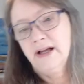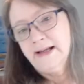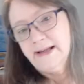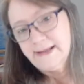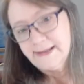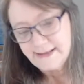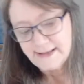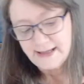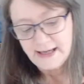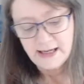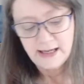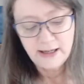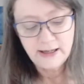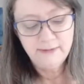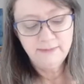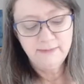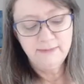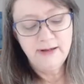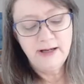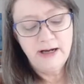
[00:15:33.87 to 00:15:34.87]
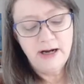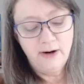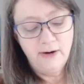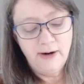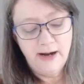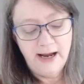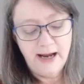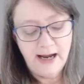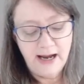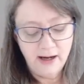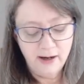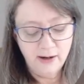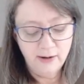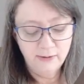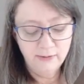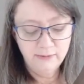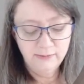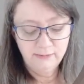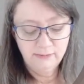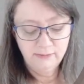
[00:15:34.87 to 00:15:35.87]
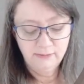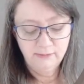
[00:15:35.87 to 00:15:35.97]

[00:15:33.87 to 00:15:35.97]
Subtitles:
see, you know, how